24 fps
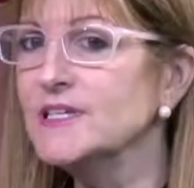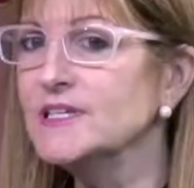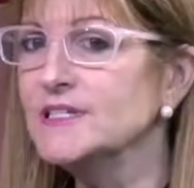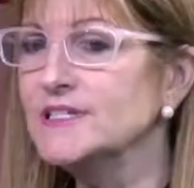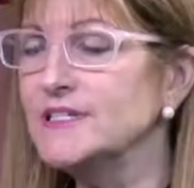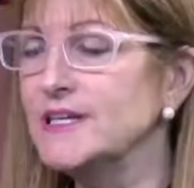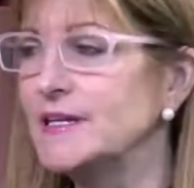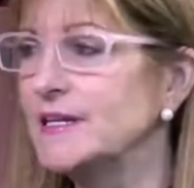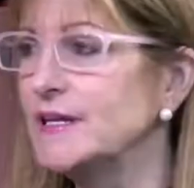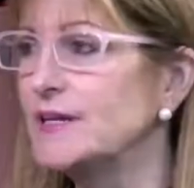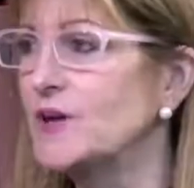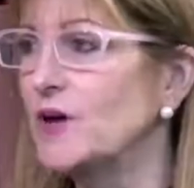
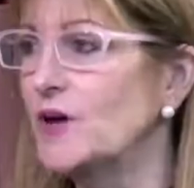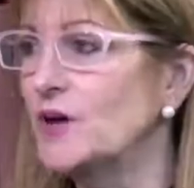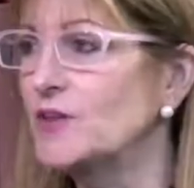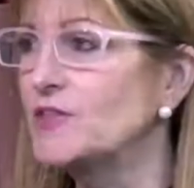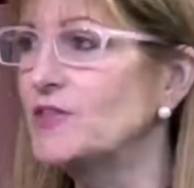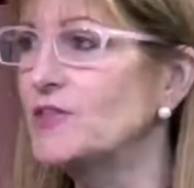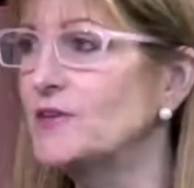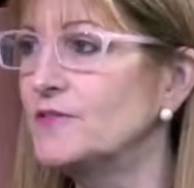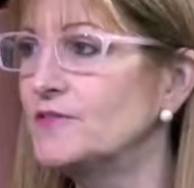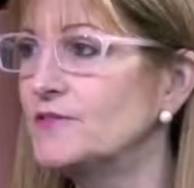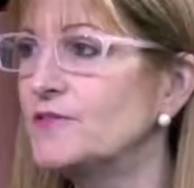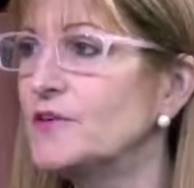did it on
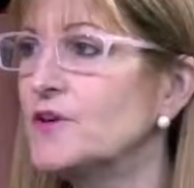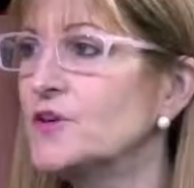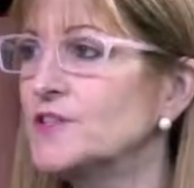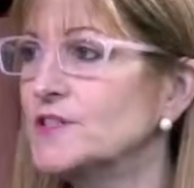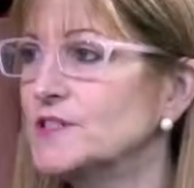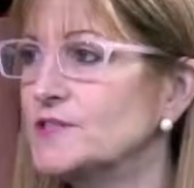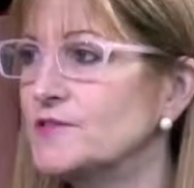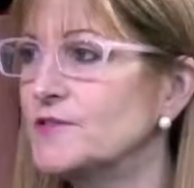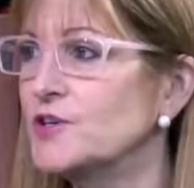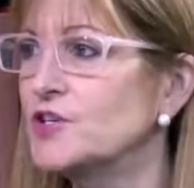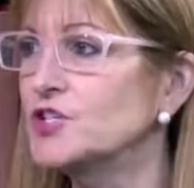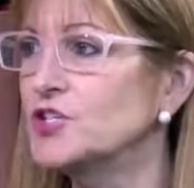the
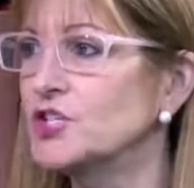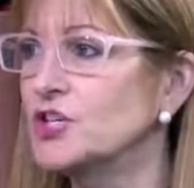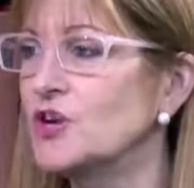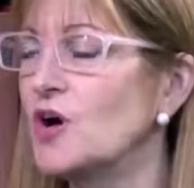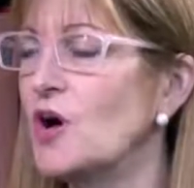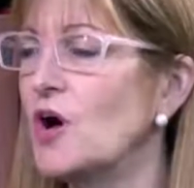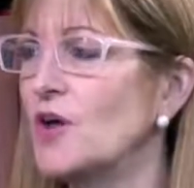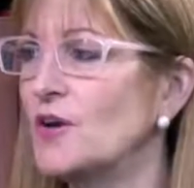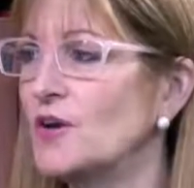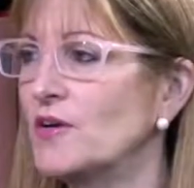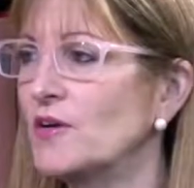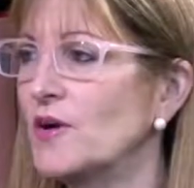first version
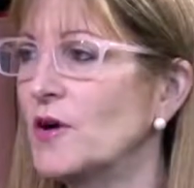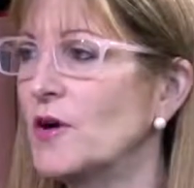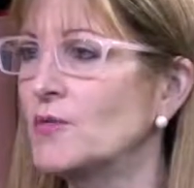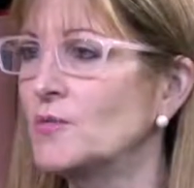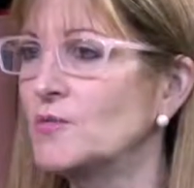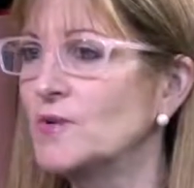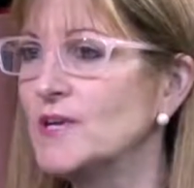on her own.